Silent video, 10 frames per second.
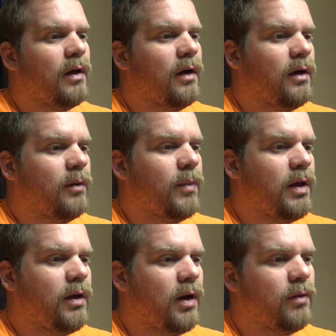
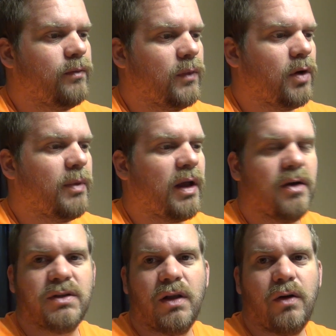You know, a little bit
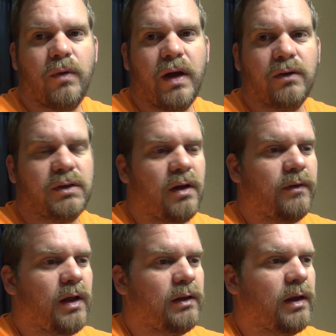goes a long way on
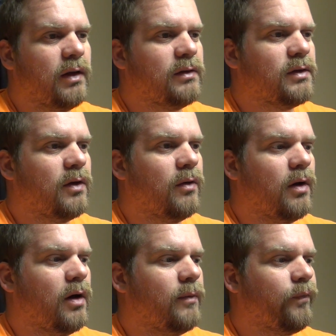stuff like that.
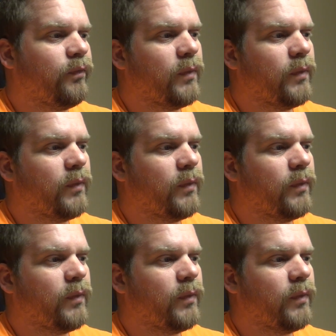So